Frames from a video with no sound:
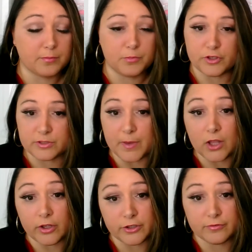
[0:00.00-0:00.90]
put a
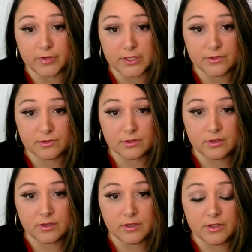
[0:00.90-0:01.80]
smile on your face,
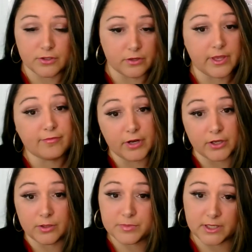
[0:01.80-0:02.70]
turn that
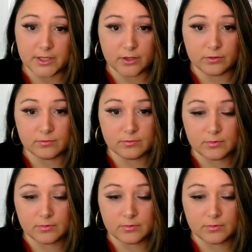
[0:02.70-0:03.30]
frown upside down?